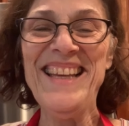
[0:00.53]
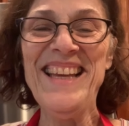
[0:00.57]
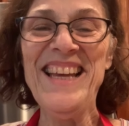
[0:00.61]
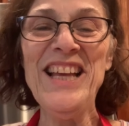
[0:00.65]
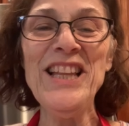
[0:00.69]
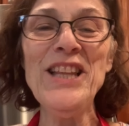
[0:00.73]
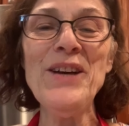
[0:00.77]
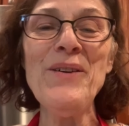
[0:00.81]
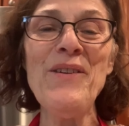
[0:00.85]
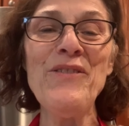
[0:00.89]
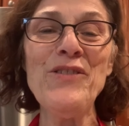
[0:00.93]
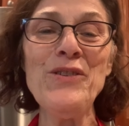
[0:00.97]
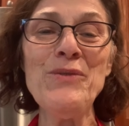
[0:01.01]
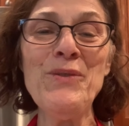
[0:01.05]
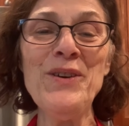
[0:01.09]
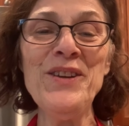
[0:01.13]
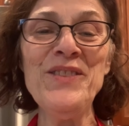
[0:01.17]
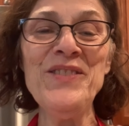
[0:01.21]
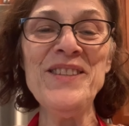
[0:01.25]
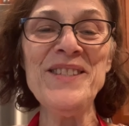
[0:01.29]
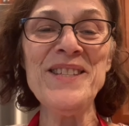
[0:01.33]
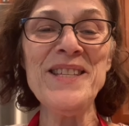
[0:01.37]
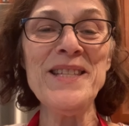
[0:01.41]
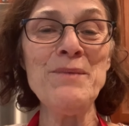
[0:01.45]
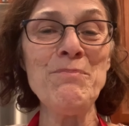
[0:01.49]
Hello
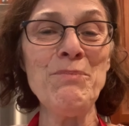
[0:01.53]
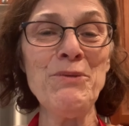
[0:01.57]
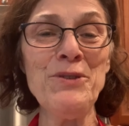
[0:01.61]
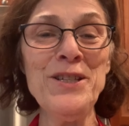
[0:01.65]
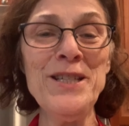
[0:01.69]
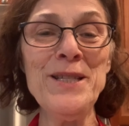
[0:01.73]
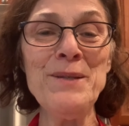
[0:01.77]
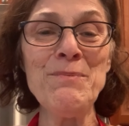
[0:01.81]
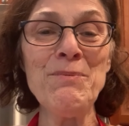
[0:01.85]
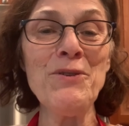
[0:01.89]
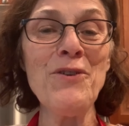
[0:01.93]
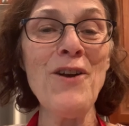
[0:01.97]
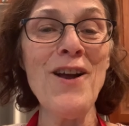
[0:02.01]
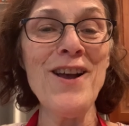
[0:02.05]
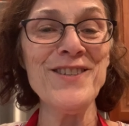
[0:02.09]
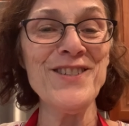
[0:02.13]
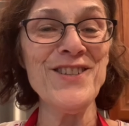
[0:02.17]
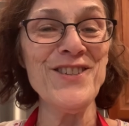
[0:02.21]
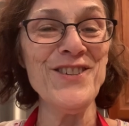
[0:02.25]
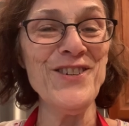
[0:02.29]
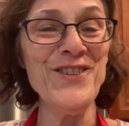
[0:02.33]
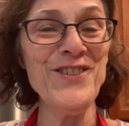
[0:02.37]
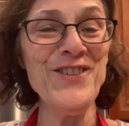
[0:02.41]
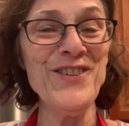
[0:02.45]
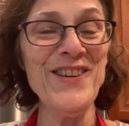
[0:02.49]
everyone, this is Bernice
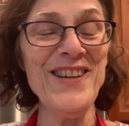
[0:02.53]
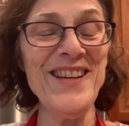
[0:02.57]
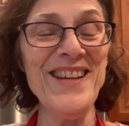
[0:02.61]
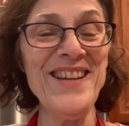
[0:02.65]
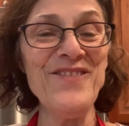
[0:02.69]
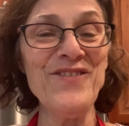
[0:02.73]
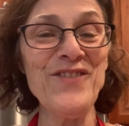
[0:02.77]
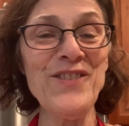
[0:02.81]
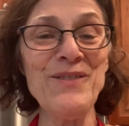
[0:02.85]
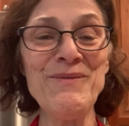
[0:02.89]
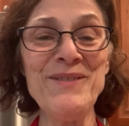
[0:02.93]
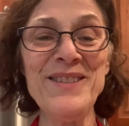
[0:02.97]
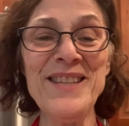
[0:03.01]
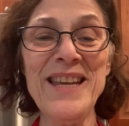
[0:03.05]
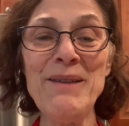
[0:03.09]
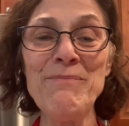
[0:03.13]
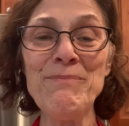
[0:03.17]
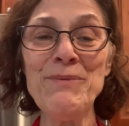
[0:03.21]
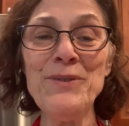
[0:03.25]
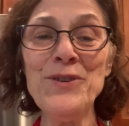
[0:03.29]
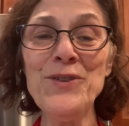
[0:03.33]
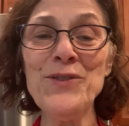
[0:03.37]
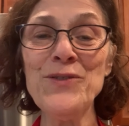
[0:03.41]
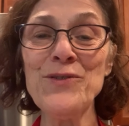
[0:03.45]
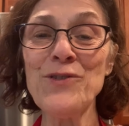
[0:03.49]
from
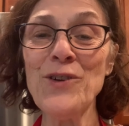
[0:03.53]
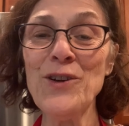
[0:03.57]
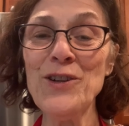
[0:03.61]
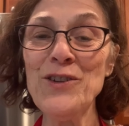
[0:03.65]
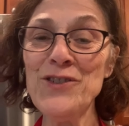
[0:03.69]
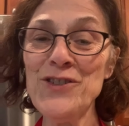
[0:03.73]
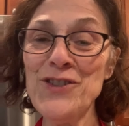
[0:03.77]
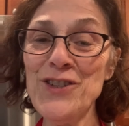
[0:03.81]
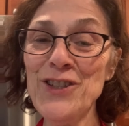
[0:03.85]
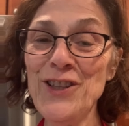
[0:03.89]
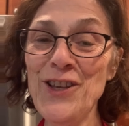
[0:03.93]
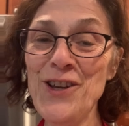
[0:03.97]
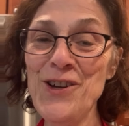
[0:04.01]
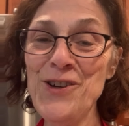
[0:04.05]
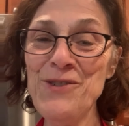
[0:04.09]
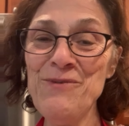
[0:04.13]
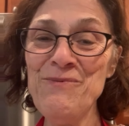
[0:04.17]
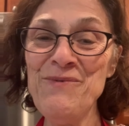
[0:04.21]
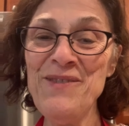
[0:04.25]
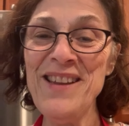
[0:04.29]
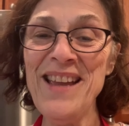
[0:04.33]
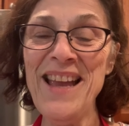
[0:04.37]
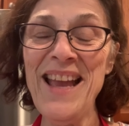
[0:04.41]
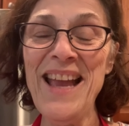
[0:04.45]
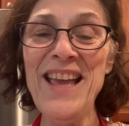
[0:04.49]
Temple Road of
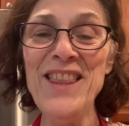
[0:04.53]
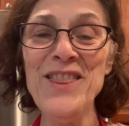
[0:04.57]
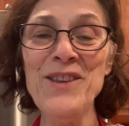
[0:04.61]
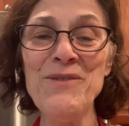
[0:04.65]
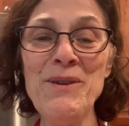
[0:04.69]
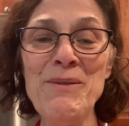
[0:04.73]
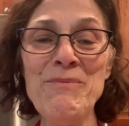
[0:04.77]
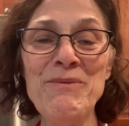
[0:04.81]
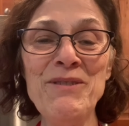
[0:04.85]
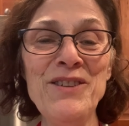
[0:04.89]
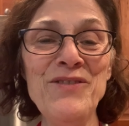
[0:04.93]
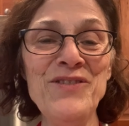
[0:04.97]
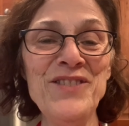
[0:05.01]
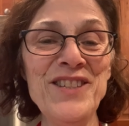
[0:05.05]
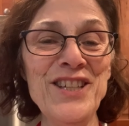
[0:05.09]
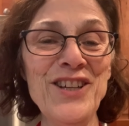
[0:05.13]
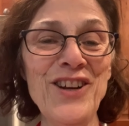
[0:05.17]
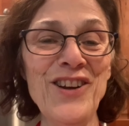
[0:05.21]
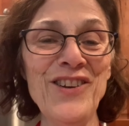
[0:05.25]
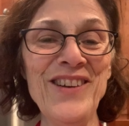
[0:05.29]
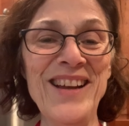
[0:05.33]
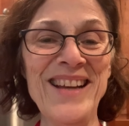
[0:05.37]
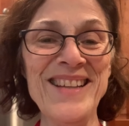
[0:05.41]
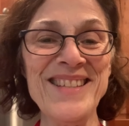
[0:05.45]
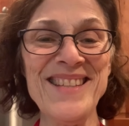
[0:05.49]
Shalom and the Women of
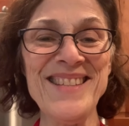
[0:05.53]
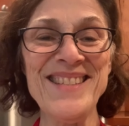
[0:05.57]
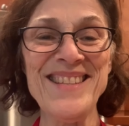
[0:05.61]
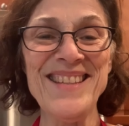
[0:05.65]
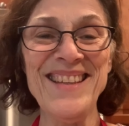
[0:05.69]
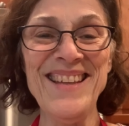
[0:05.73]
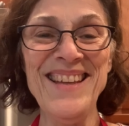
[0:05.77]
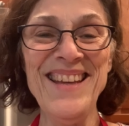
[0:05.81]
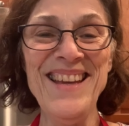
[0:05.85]
TRS.